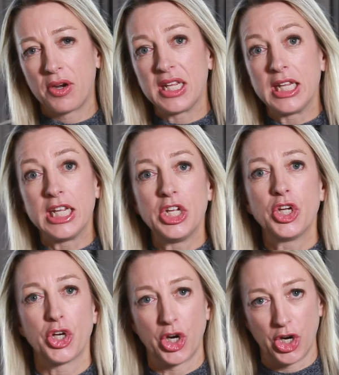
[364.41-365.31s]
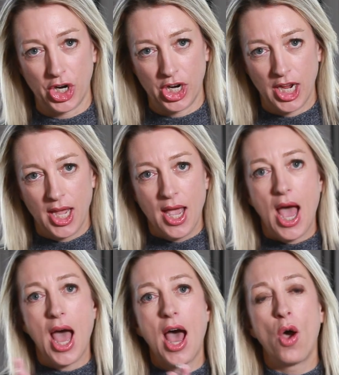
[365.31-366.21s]
a year
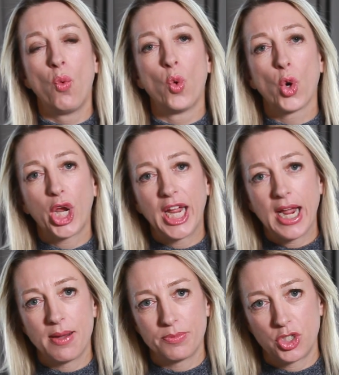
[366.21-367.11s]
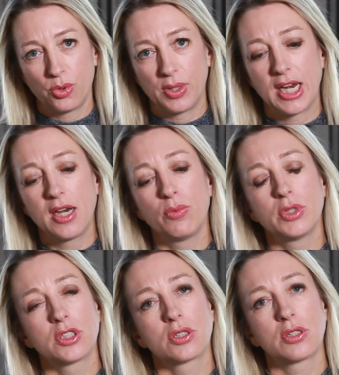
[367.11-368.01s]
working up to it, and it
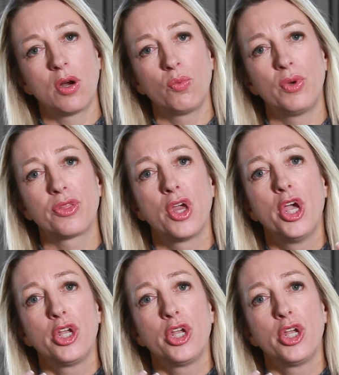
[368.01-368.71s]
would start with,